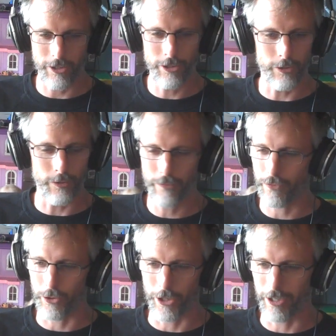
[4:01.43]
to you
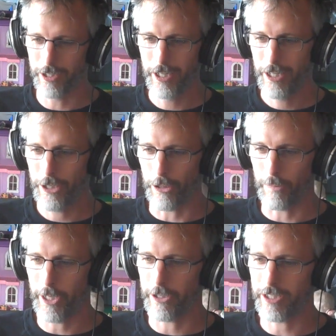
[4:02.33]
for,
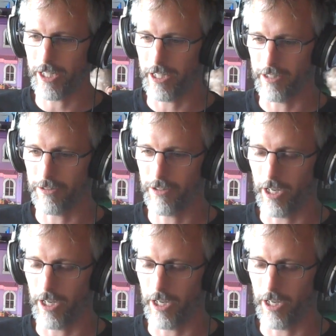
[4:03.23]
parenting